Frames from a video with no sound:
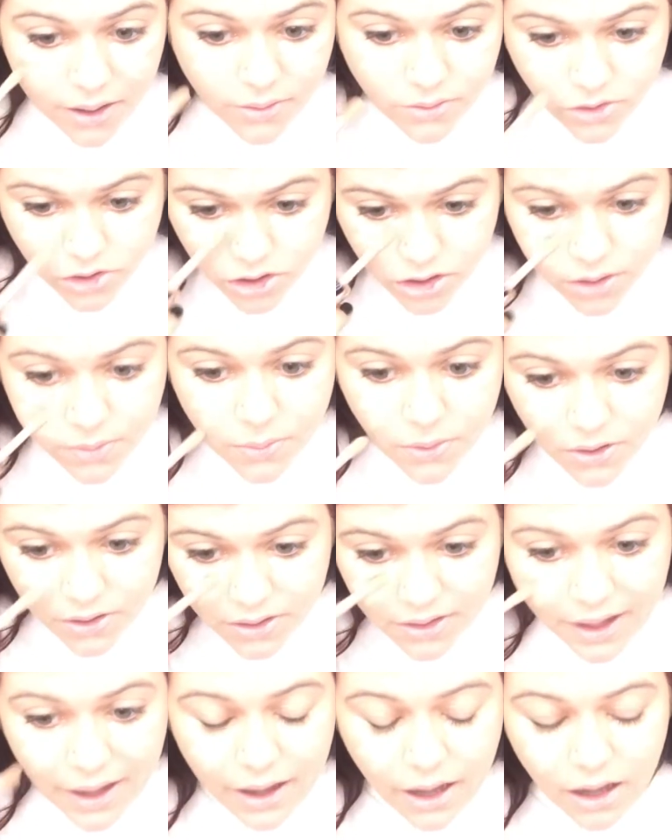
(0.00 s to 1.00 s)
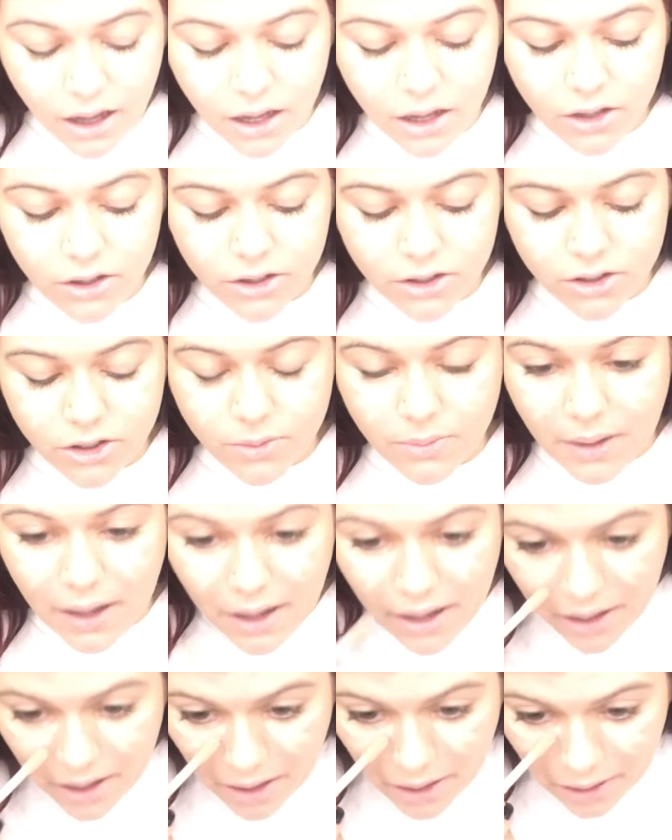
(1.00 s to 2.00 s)
Just gonna put that all under my
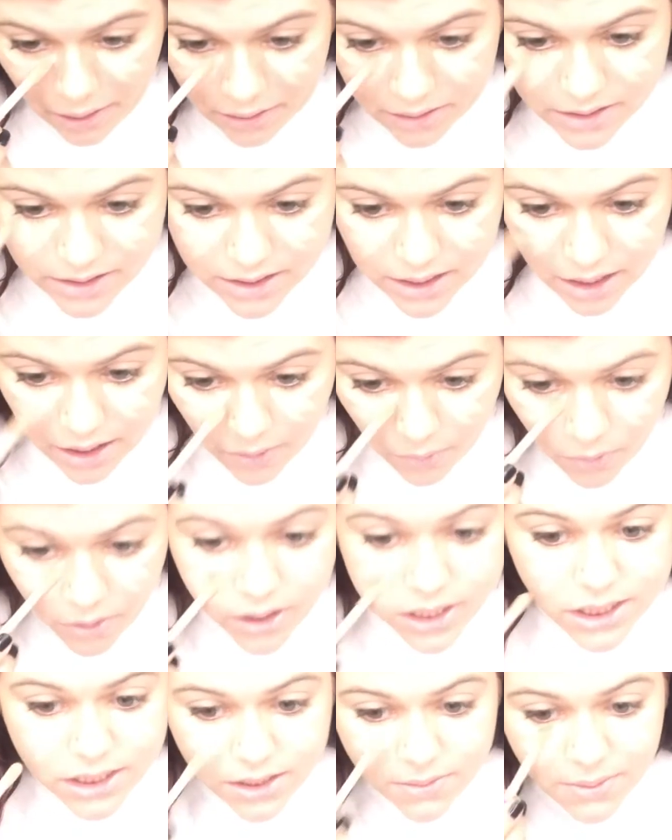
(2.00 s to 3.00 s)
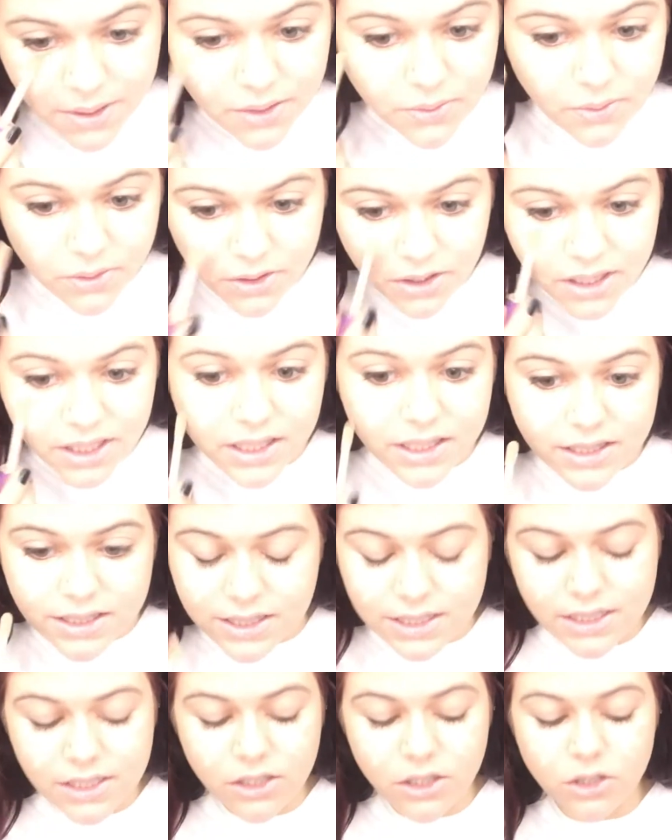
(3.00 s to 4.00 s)
eyes. I want to be really
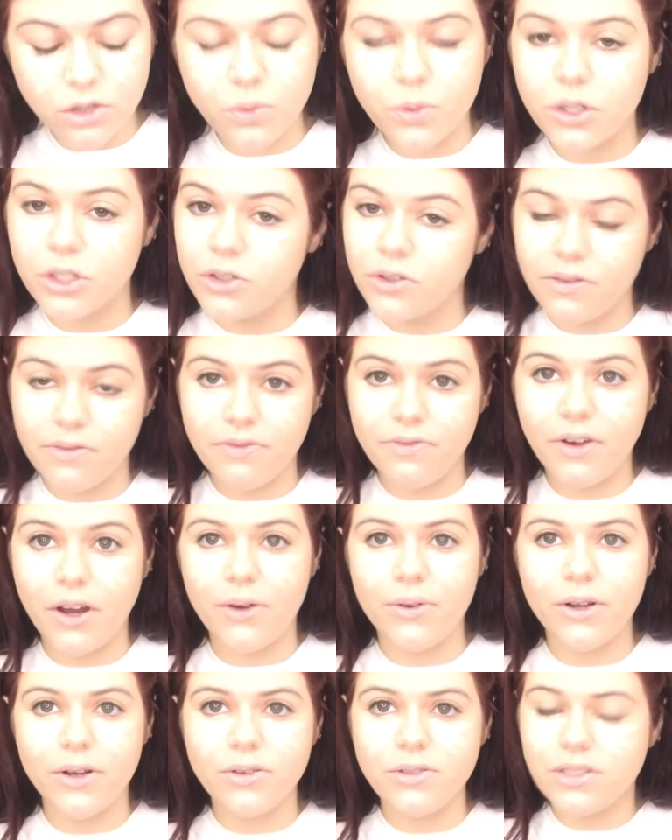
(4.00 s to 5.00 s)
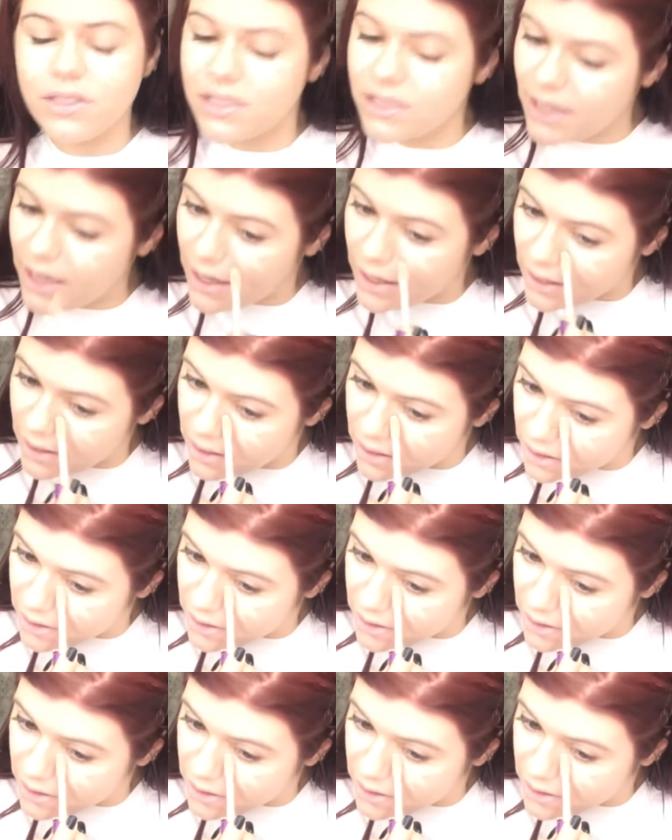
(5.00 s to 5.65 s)
concealed. We're doing photos today.